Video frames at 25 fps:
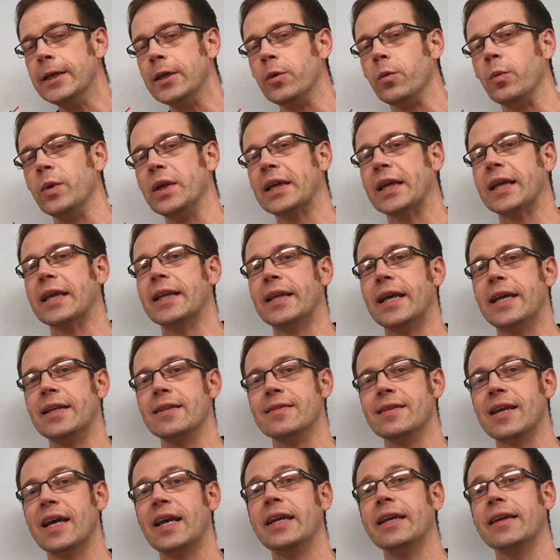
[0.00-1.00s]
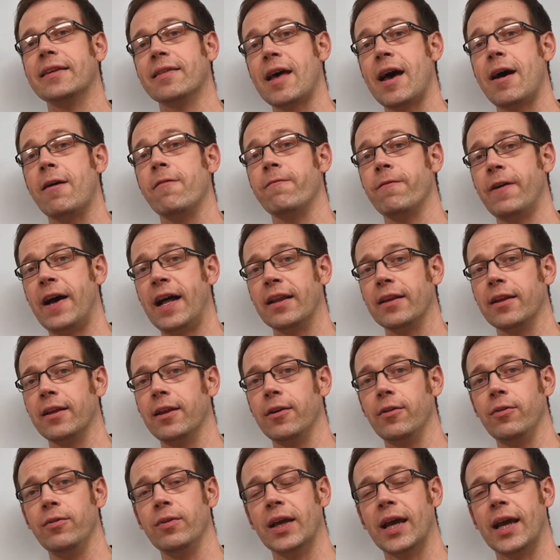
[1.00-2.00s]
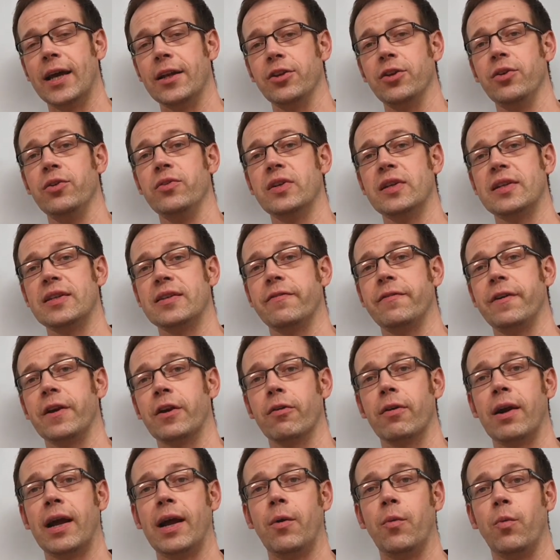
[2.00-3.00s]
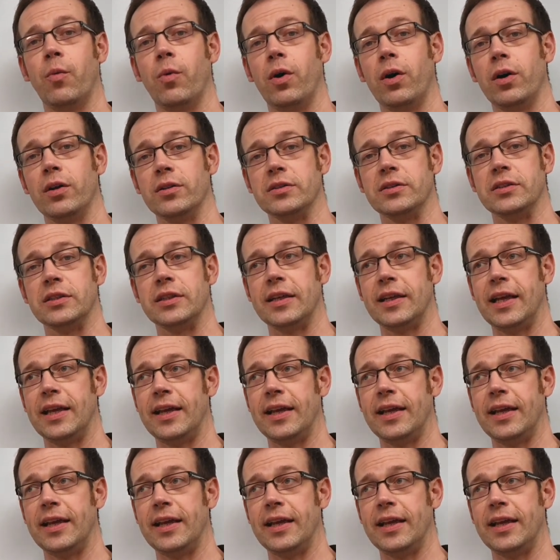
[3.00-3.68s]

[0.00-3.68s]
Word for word: we can then take that value and use it to figure out what